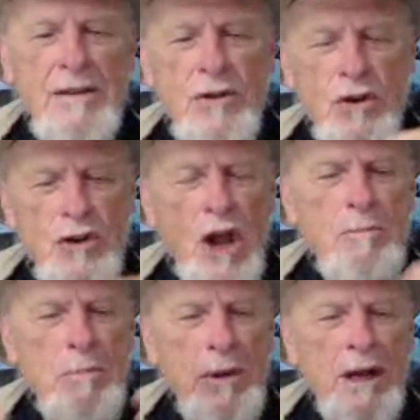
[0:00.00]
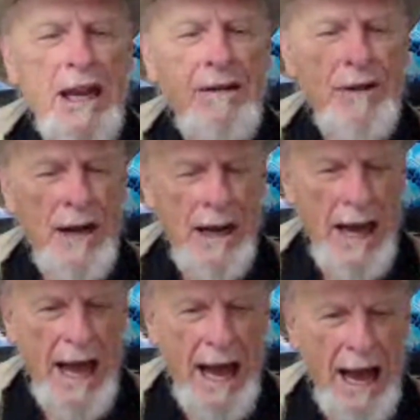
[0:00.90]
if you don't believe in
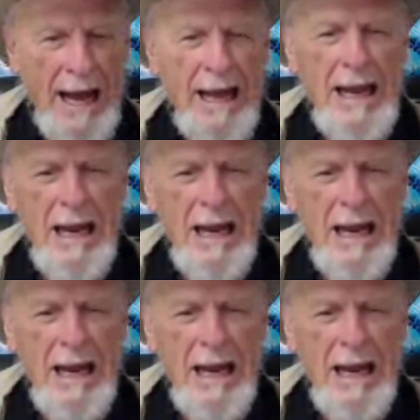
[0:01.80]
Allah,